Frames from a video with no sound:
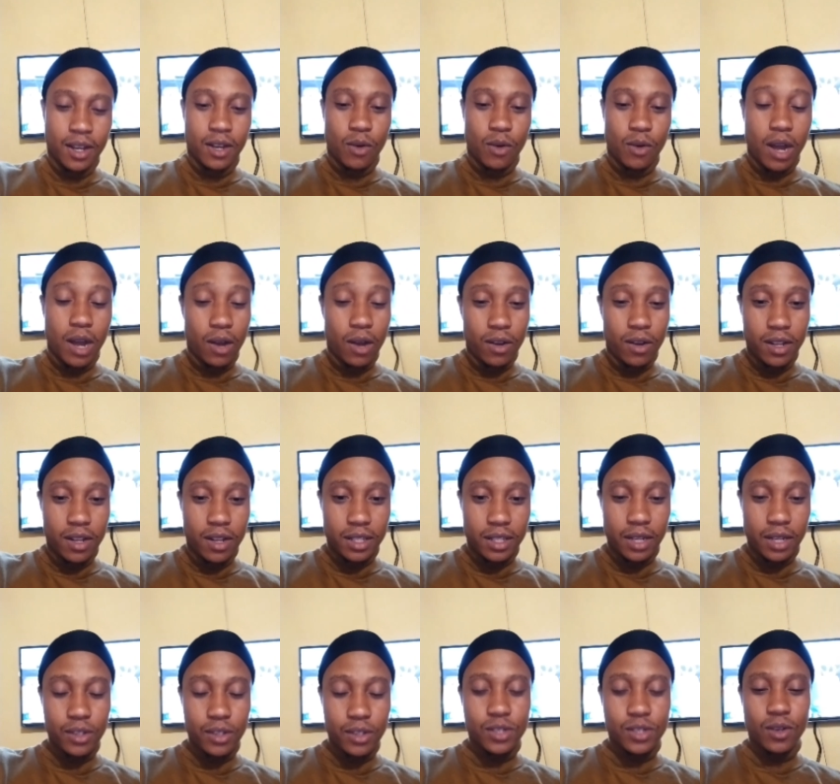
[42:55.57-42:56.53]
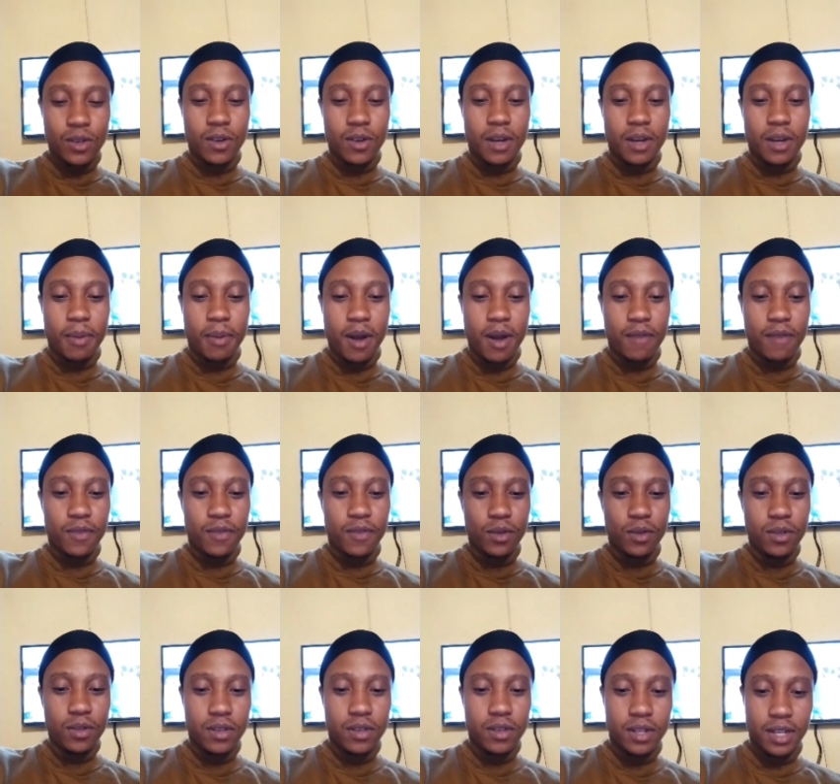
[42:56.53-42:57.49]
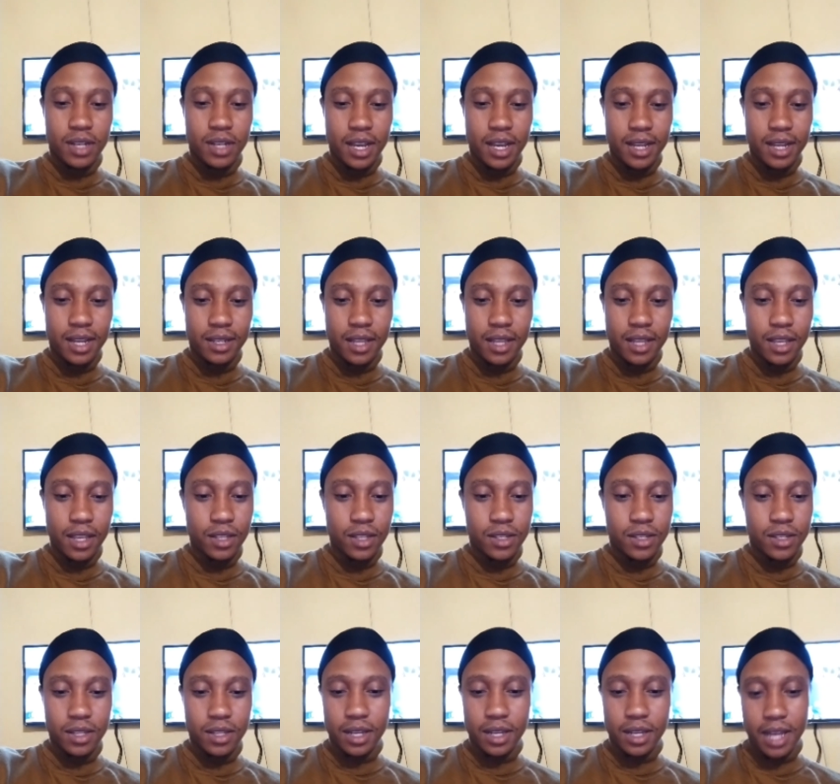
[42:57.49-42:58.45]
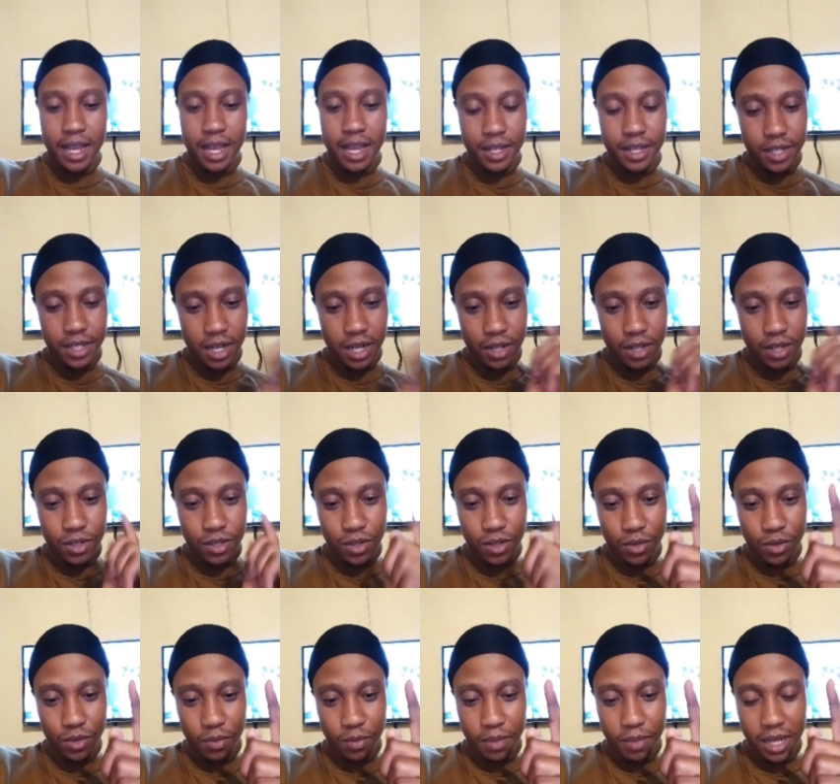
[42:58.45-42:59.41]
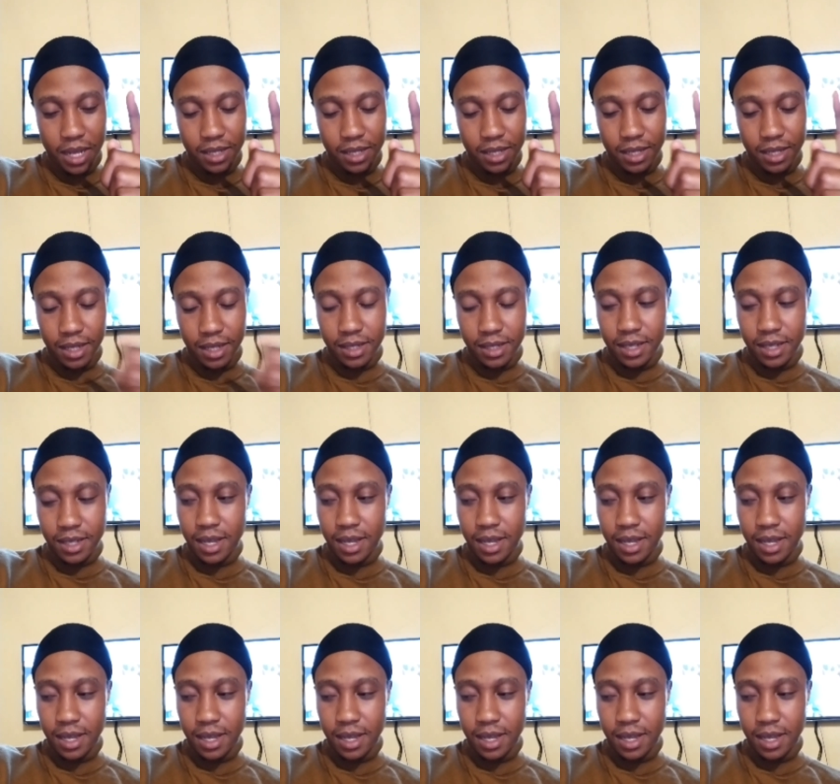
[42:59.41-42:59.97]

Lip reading: Wow, that was so powerful. And thank you to the guy. Shout out to you. Blessings.